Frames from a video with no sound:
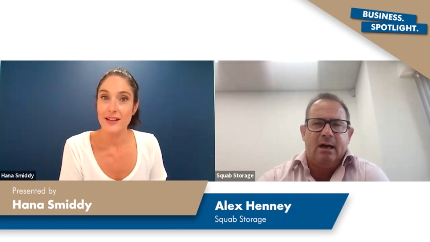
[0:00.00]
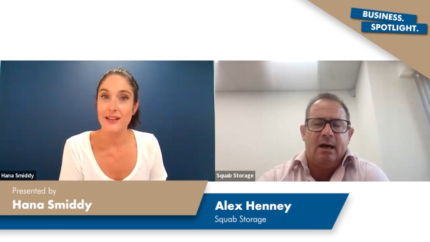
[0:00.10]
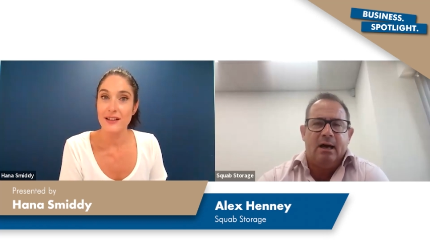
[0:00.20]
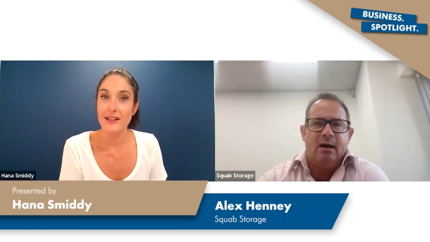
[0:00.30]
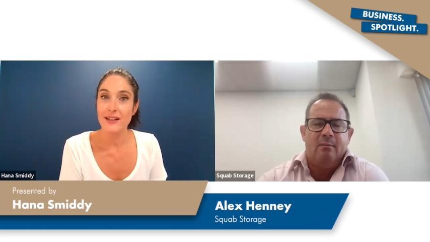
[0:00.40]

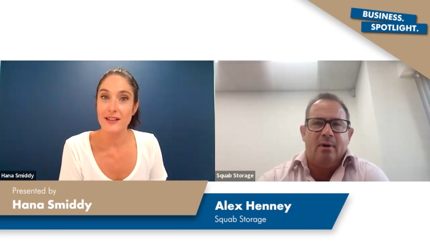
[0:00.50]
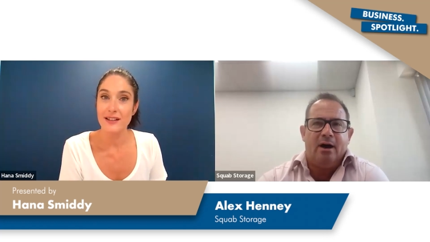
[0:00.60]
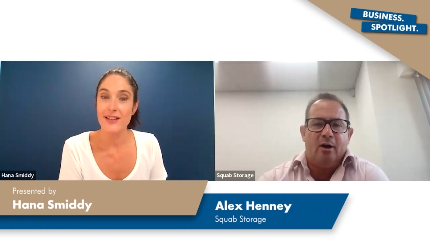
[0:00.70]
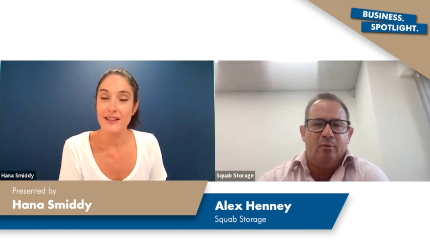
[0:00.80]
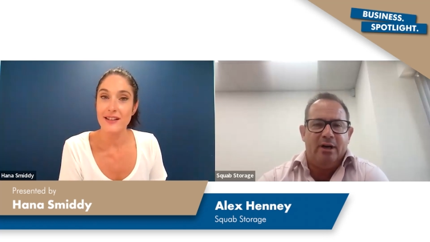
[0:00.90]
Speaker 1: Um,
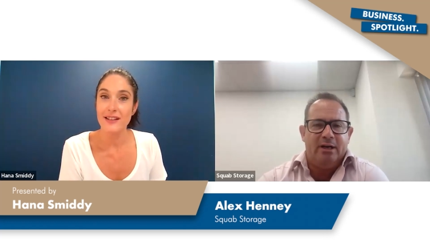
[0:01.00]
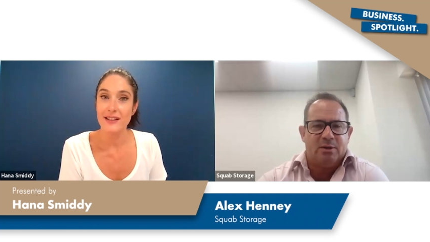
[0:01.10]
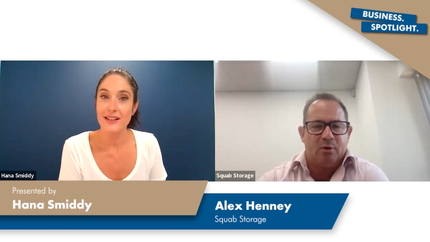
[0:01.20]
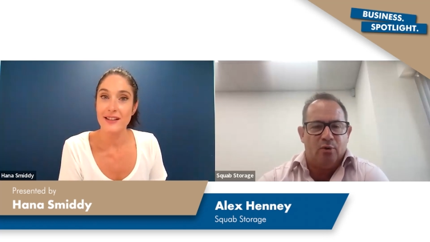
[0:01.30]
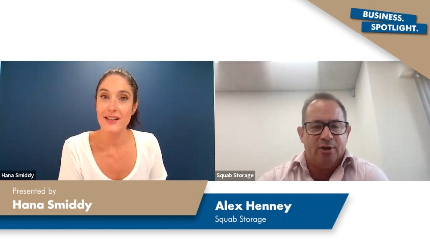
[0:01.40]
I'm reading
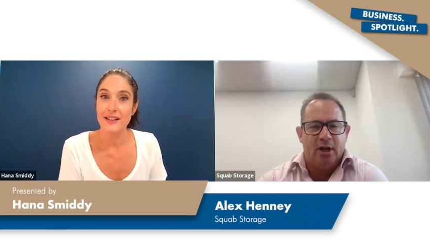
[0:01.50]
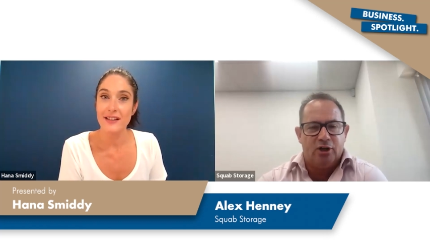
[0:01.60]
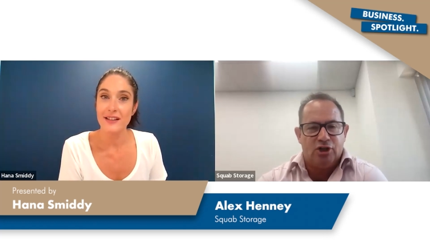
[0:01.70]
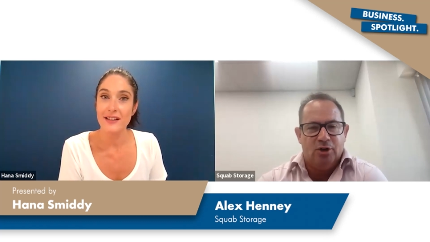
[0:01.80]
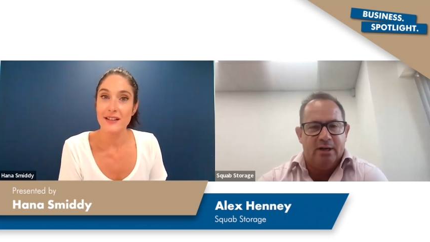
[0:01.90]
something called The
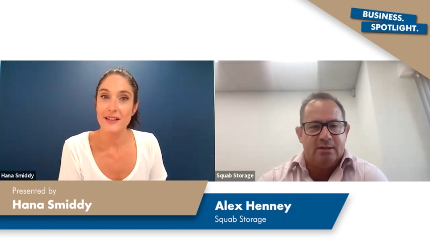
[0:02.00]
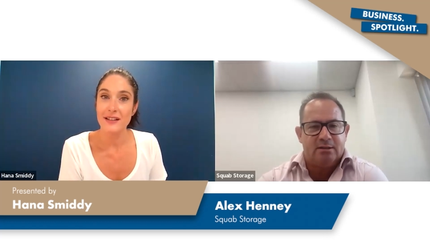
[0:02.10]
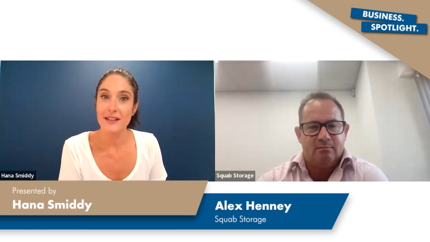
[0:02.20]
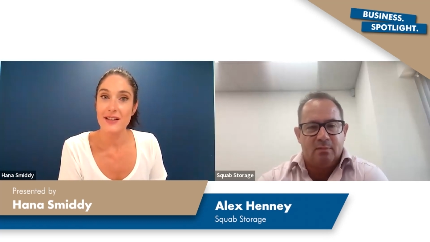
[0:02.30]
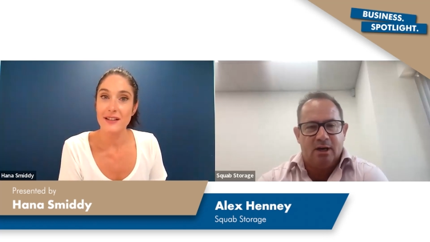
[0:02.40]
Nudge Unit,
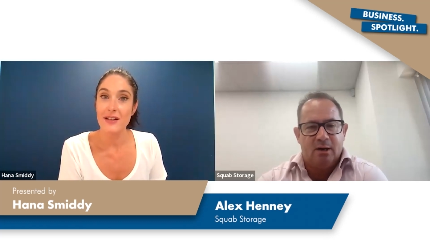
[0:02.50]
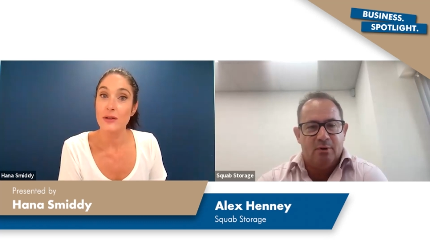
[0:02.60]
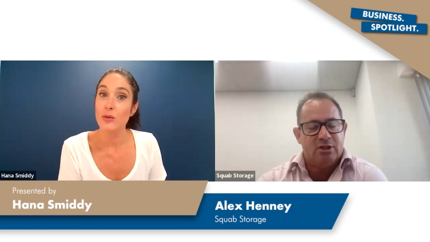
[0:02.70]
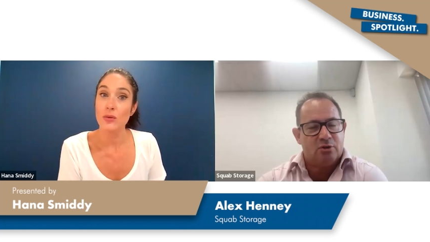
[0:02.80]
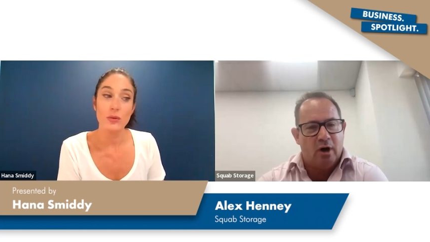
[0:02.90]
uh,
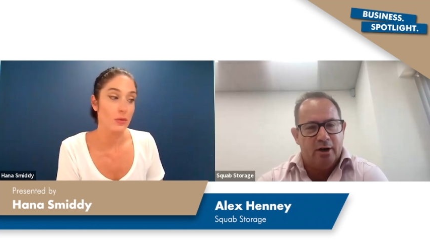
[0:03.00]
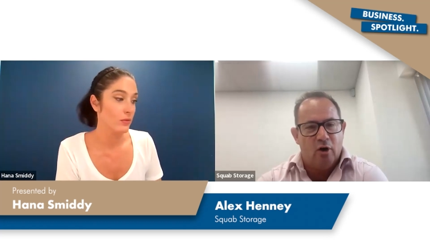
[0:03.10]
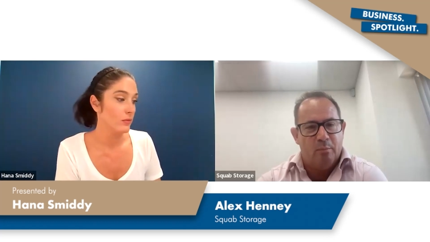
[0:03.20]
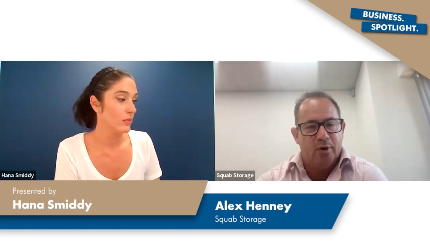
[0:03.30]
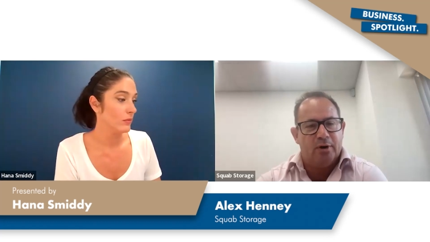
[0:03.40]
which is quite an
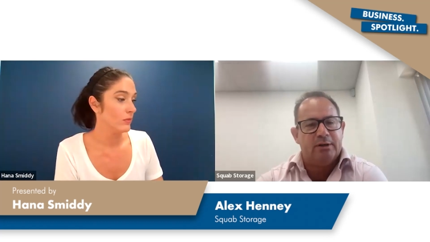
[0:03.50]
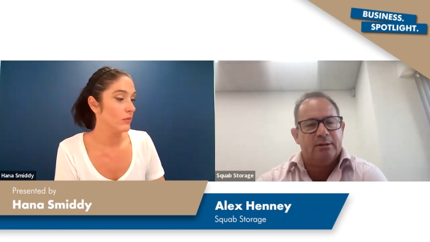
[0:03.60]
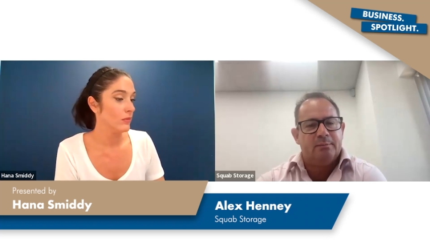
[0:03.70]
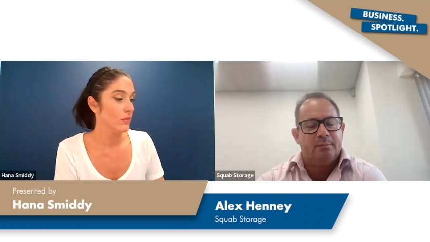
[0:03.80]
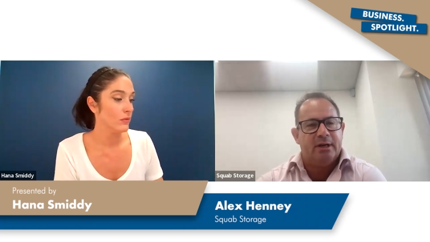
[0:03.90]
old book,
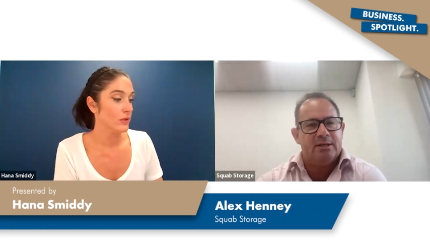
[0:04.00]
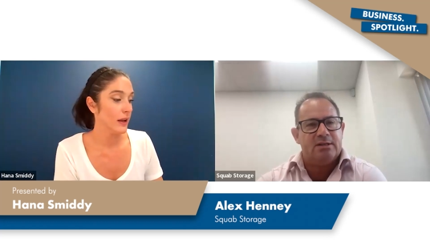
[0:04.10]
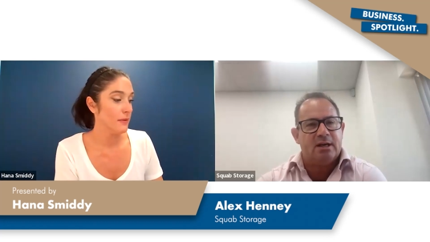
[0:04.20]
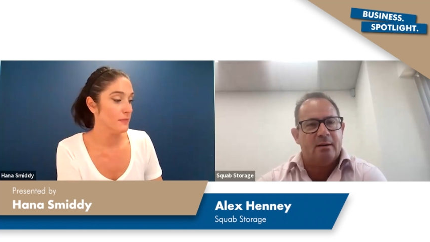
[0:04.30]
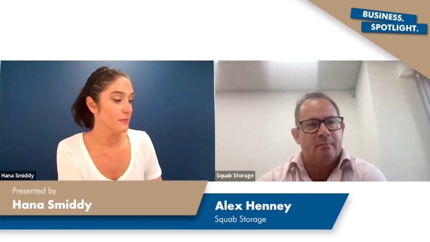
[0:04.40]
but
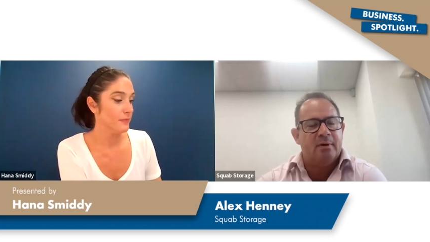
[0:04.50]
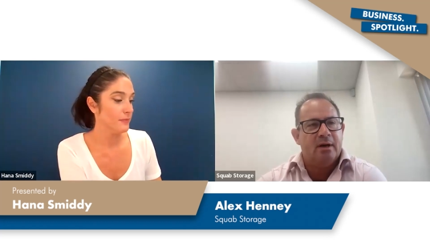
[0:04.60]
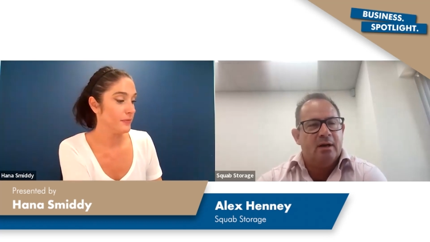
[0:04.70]
it's. Yeah um,